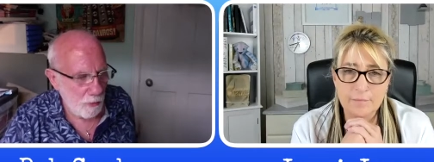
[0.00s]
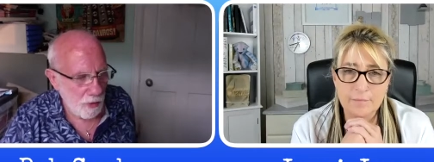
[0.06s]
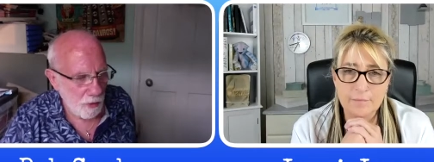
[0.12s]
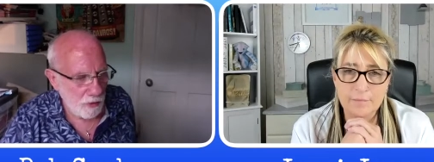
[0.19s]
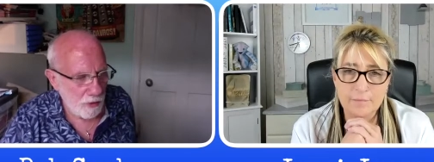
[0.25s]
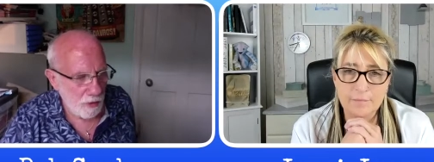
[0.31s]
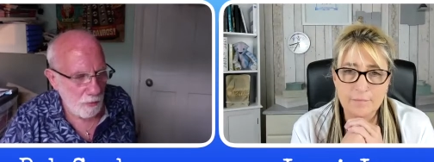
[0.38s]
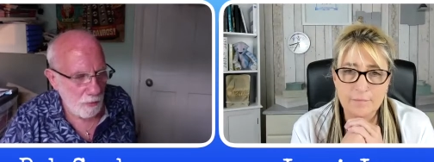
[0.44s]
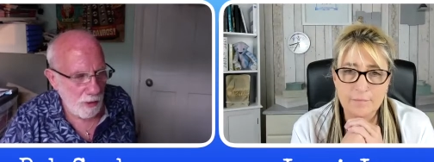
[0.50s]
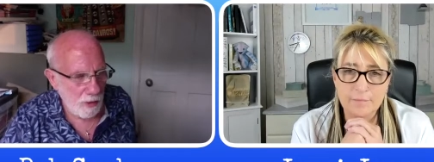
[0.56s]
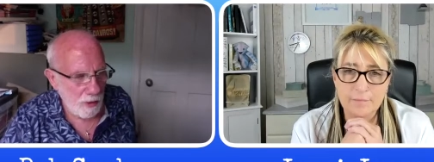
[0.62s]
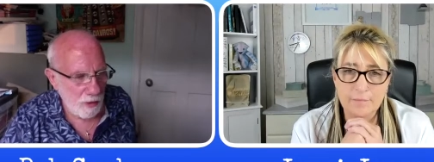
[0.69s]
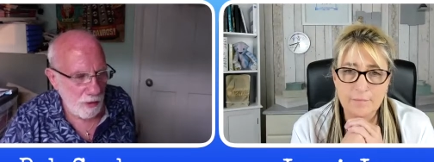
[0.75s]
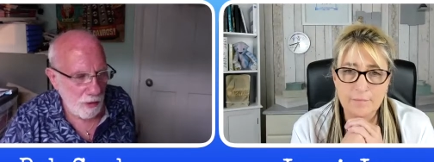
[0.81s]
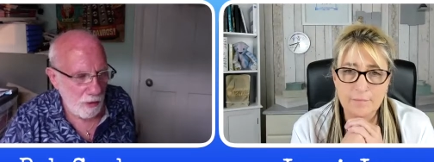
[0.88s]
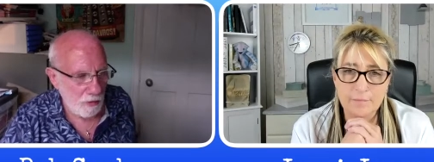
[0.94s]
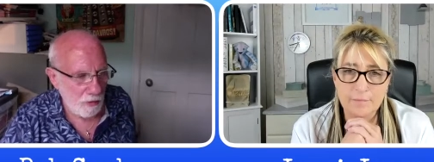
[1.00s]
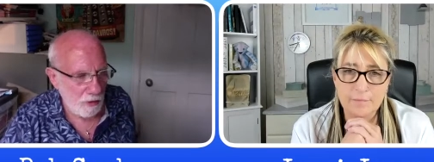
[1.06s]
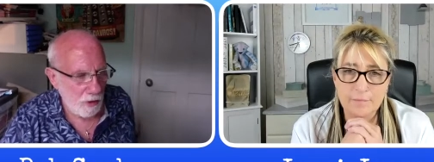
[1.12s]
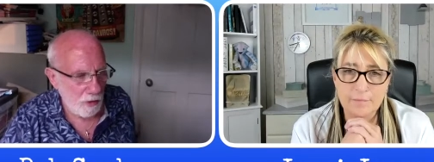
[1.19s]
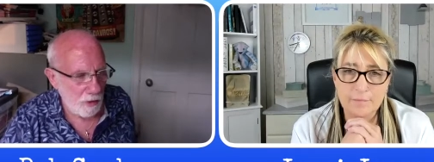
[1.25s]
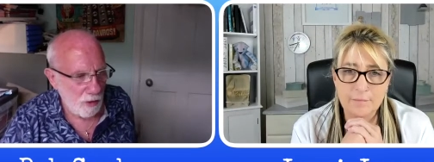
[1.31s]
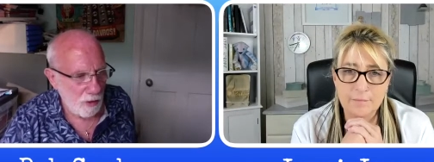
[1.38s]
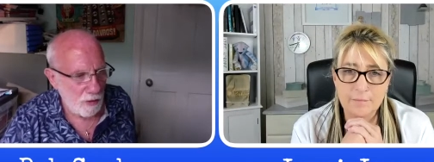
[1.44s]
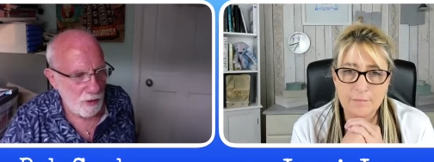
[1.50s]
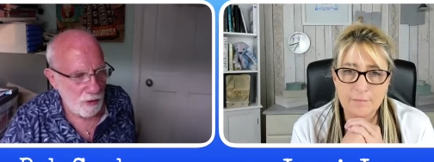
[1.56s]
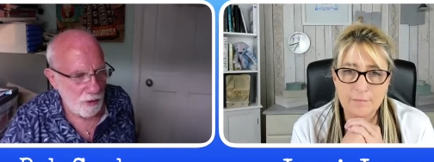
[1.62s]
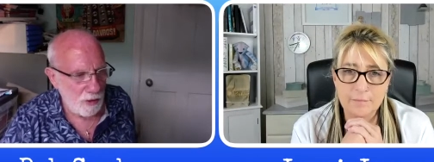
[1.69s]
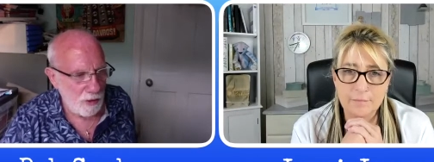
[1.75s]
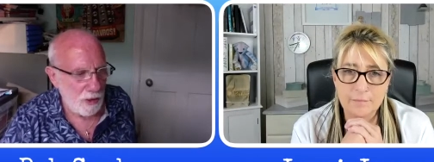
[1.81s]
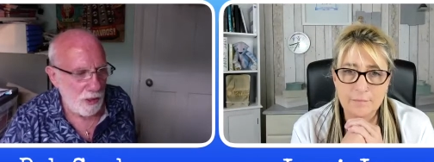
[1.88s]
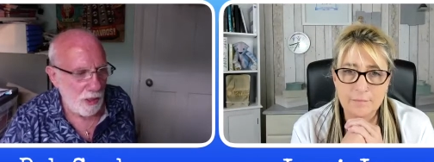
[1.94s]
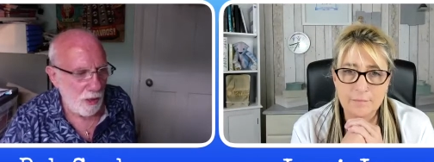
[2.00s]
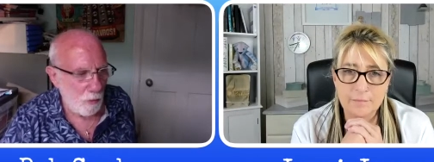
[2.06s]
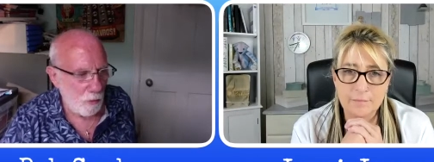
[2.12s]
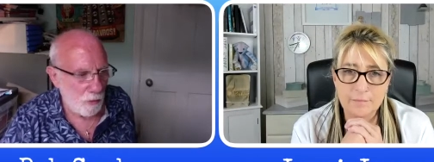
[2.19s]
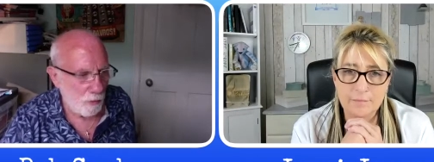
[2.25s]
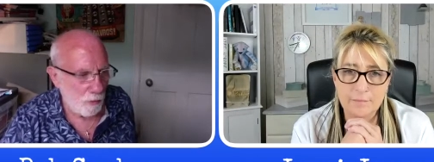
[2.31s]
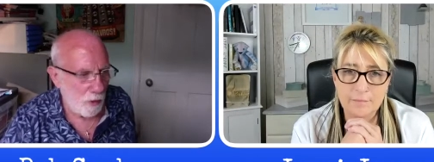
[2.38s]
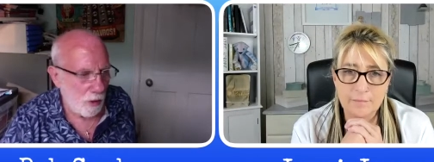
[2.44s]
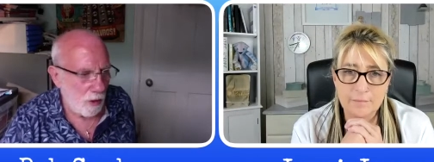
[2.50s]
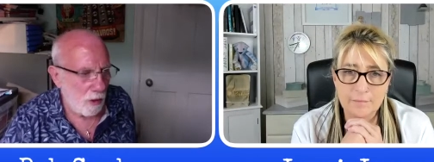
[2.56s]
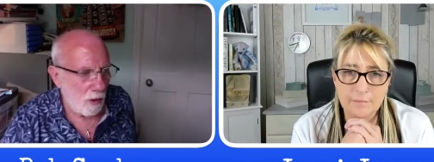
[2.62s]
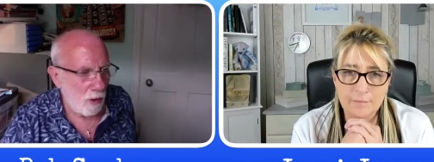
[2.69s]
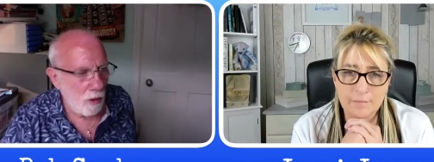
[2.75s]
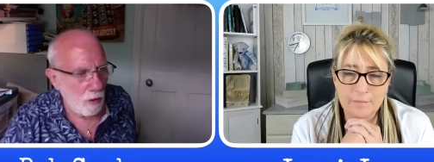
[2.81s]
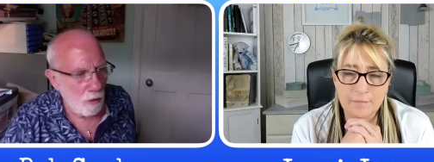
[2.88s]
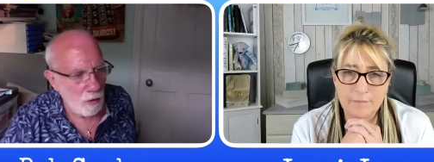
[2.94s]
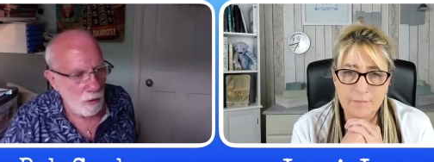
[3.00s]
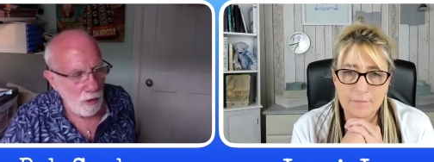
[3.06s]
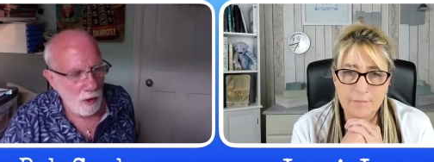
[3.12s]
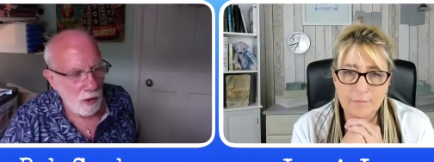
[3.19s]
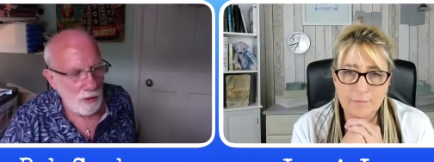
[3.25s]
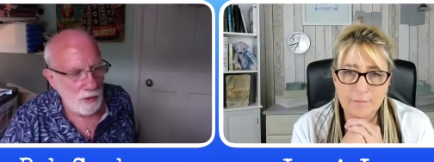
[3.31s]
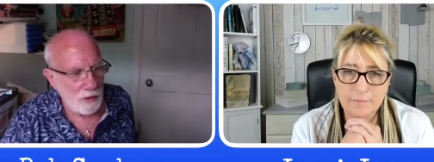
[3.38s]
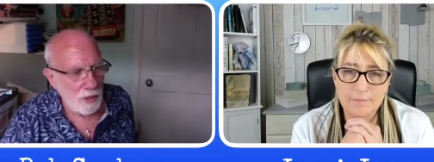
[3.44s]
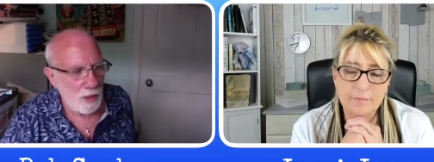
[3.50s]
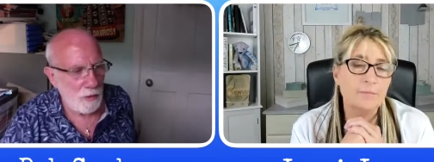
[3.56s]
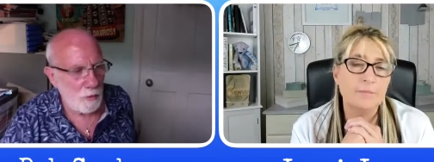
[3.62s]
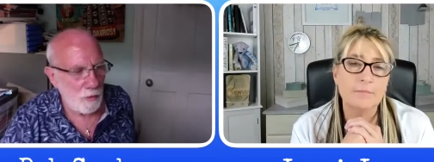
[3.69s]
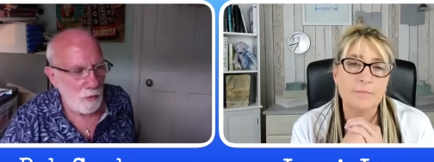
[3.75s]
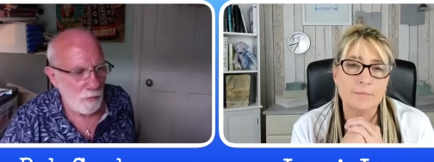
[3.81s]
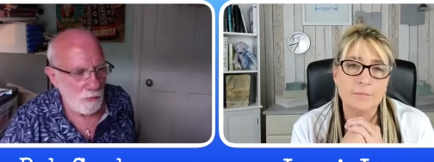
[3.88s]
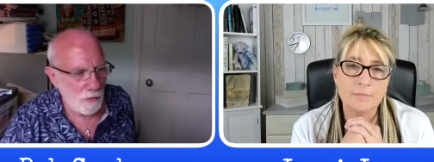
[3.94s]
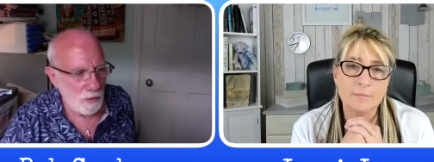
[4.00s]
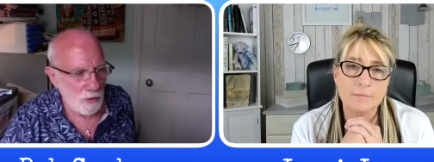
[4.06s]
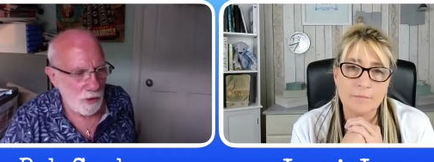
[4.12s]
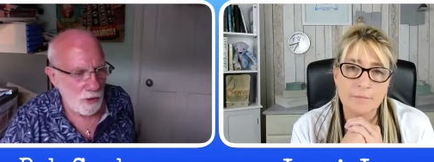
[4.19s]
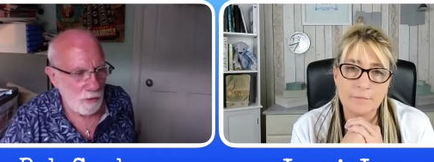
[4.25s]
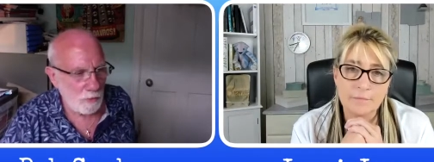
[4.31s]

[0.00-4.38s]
Speaker 1: I said about a year ago. I said, did you get on with them? Oh, I stayed with them for six